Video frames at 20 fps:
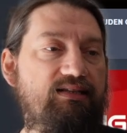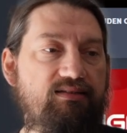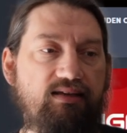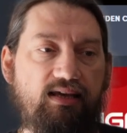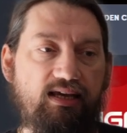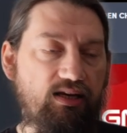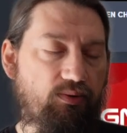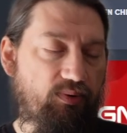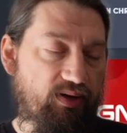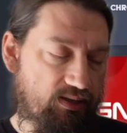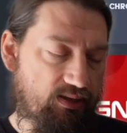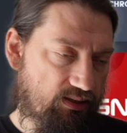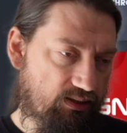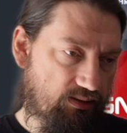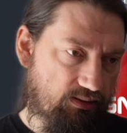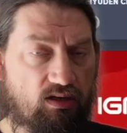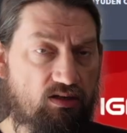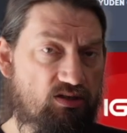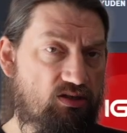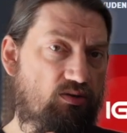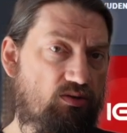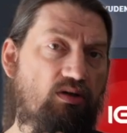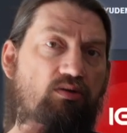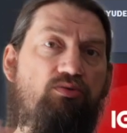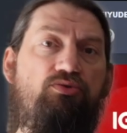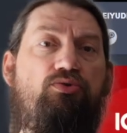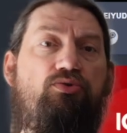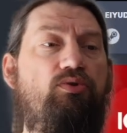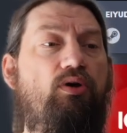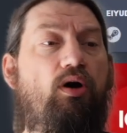that's it anyway. So
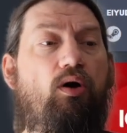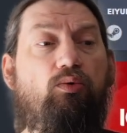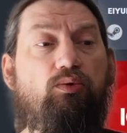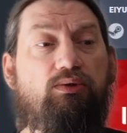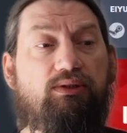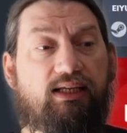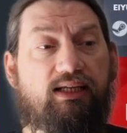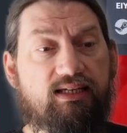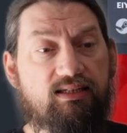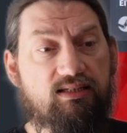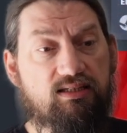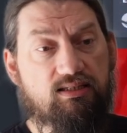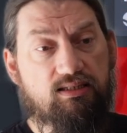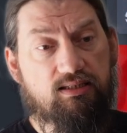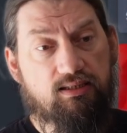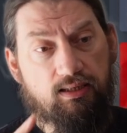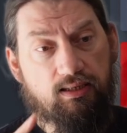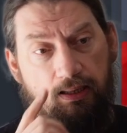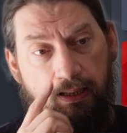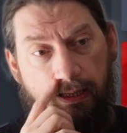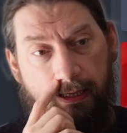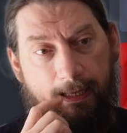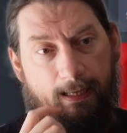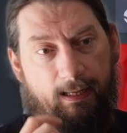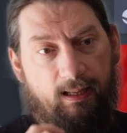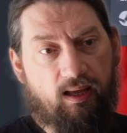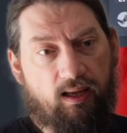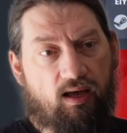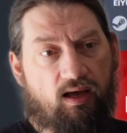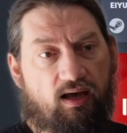going through the whole list,
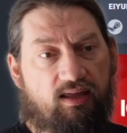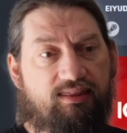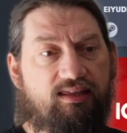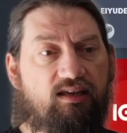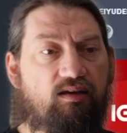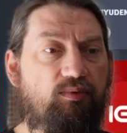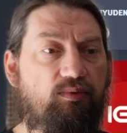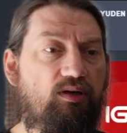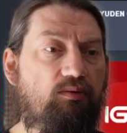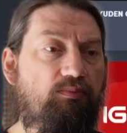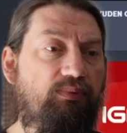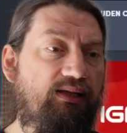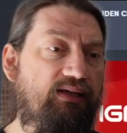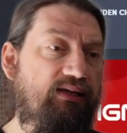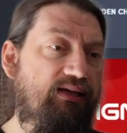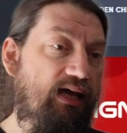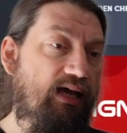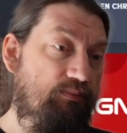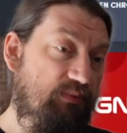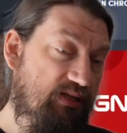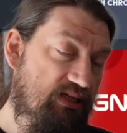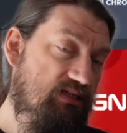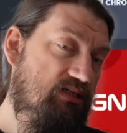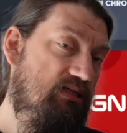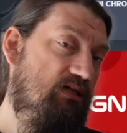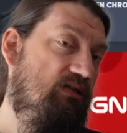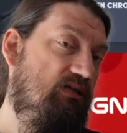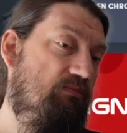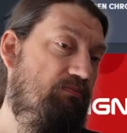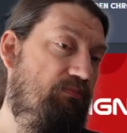I think I'm going to play
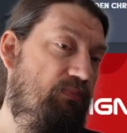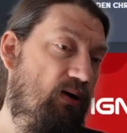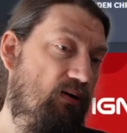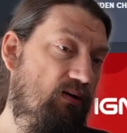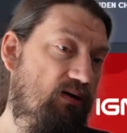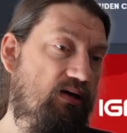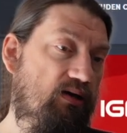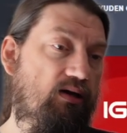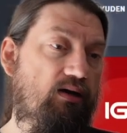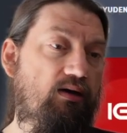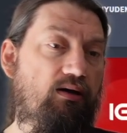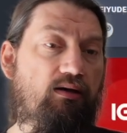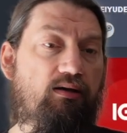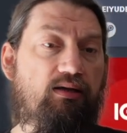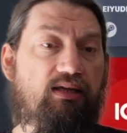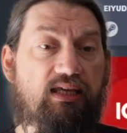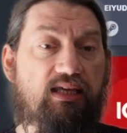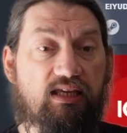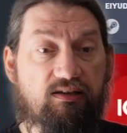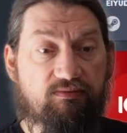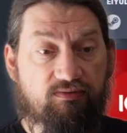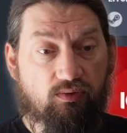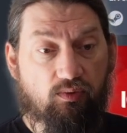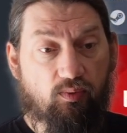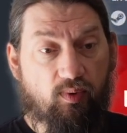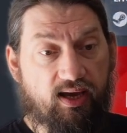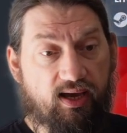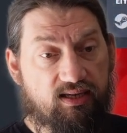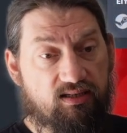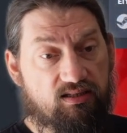Amnesia the Bunker,
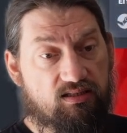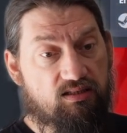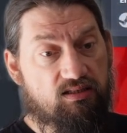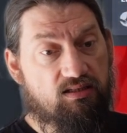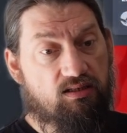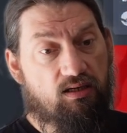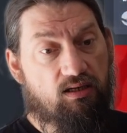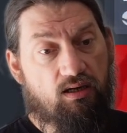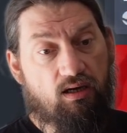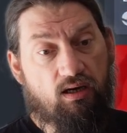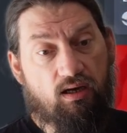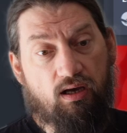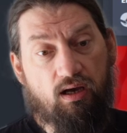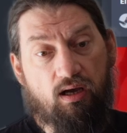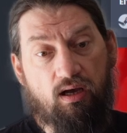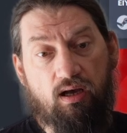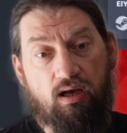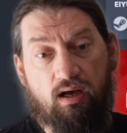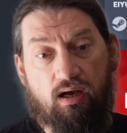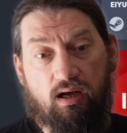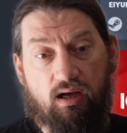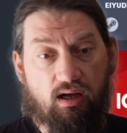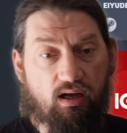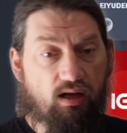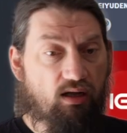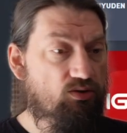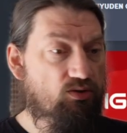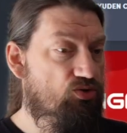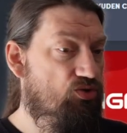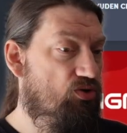Evil West,
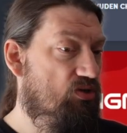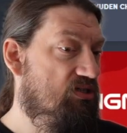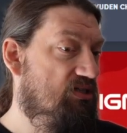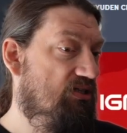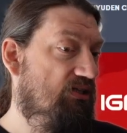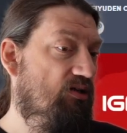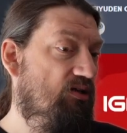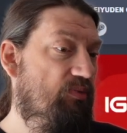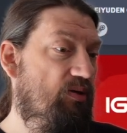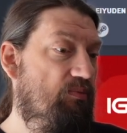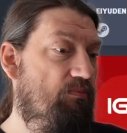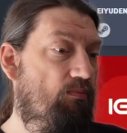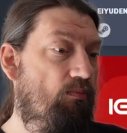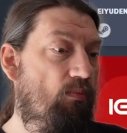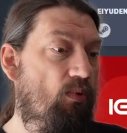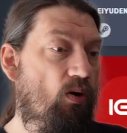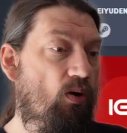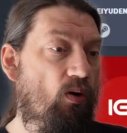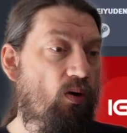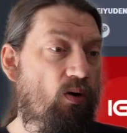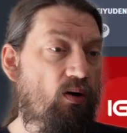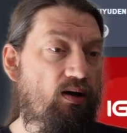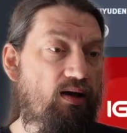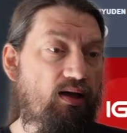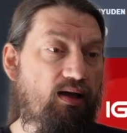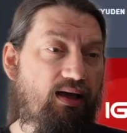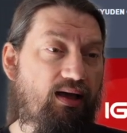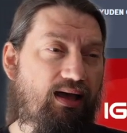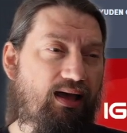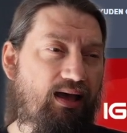Ultros a little bit more,
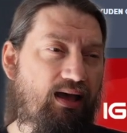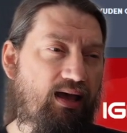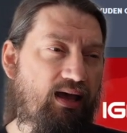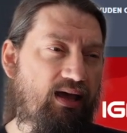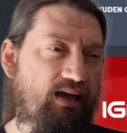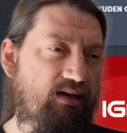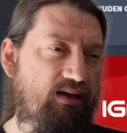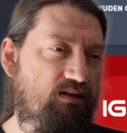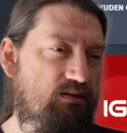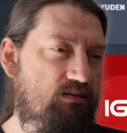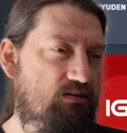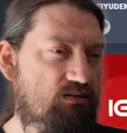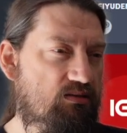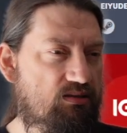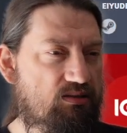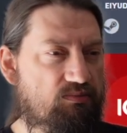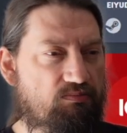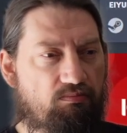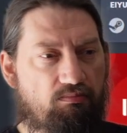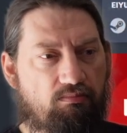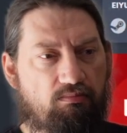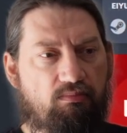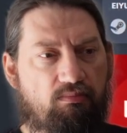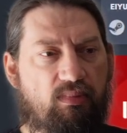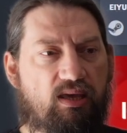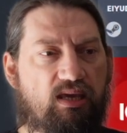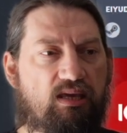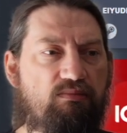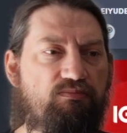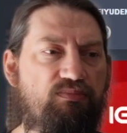and
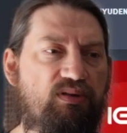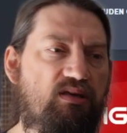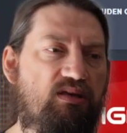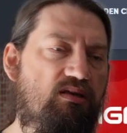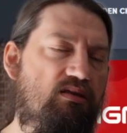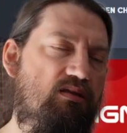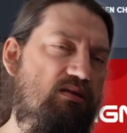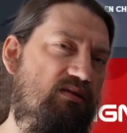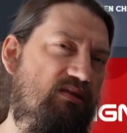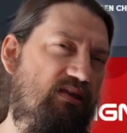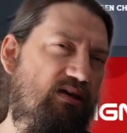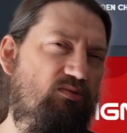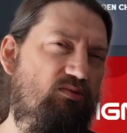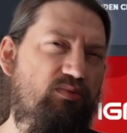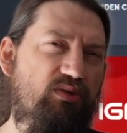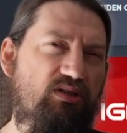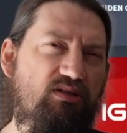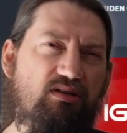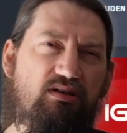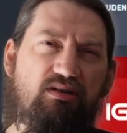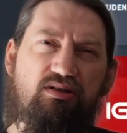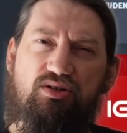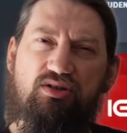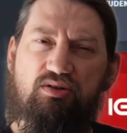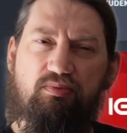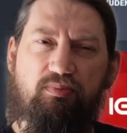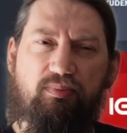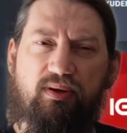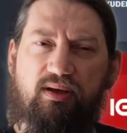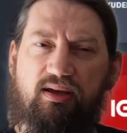maybe
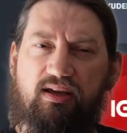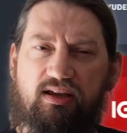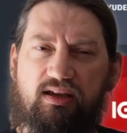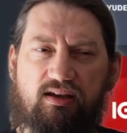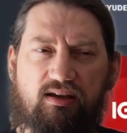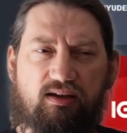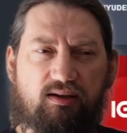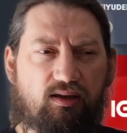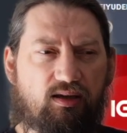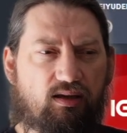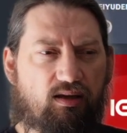Thaumaturge a bit.